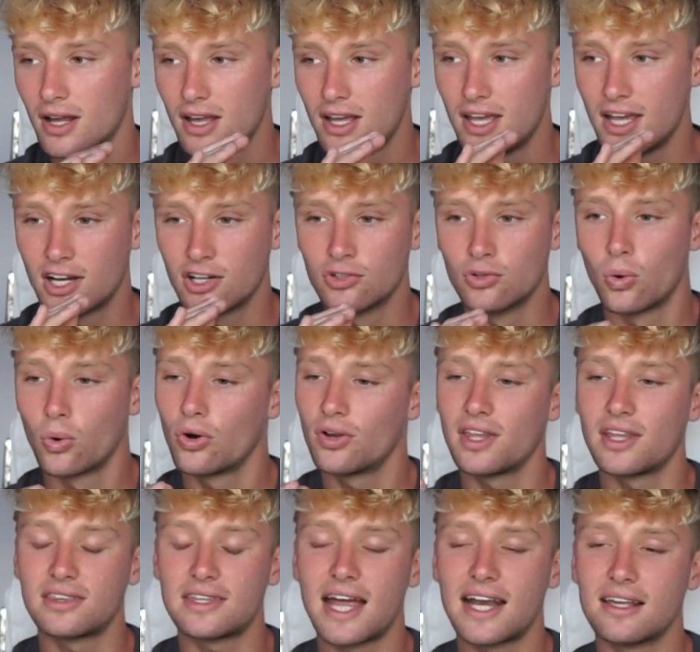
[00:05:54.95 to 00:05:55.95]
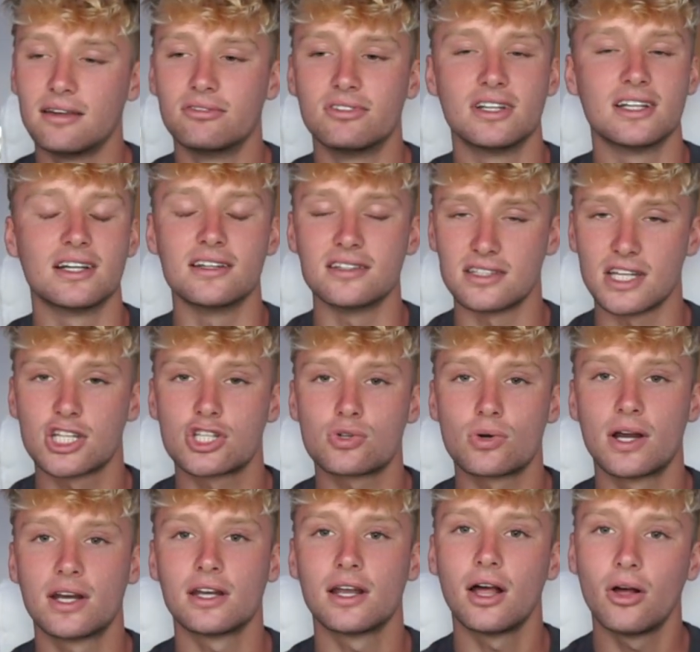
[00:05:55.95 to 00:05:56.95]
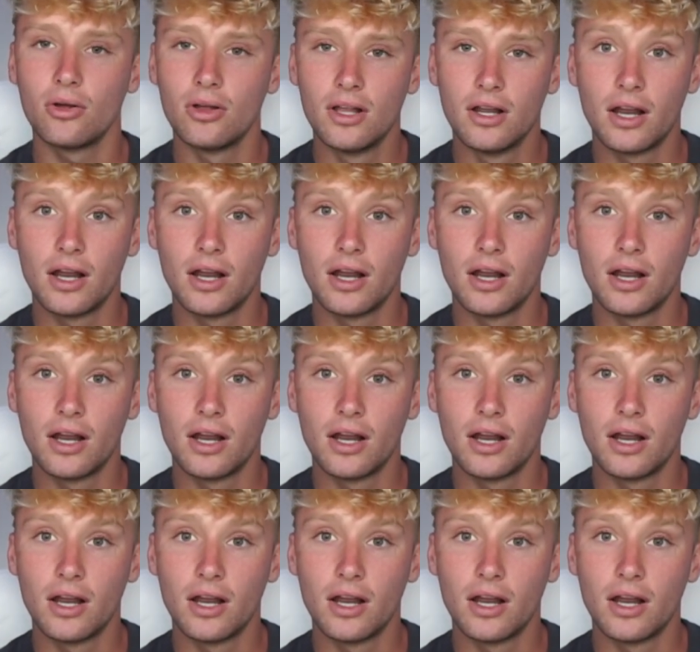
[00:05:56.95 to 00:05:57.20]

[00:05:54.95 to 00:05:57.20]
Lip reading: ignore that that even exists right now.